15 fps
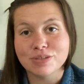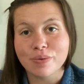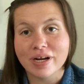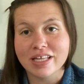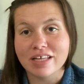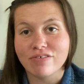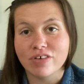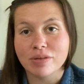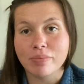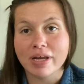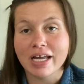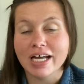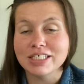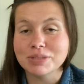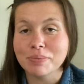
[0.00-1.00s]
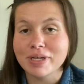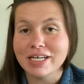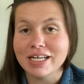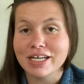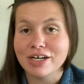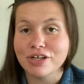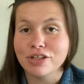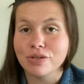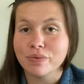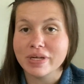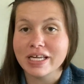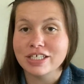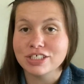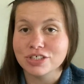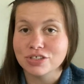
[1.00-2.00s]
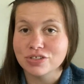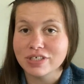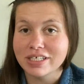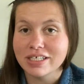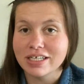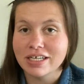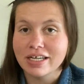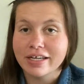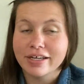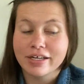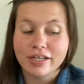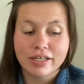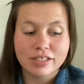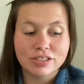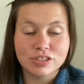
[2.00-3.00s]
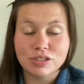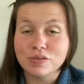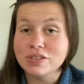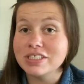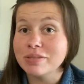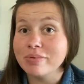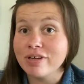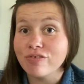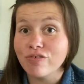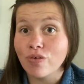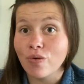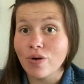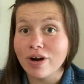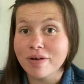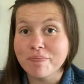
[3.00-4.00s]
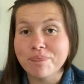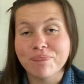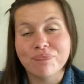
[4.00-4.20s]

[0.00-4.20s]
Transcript: where I live with my husband and our 3 children, soon to be 4.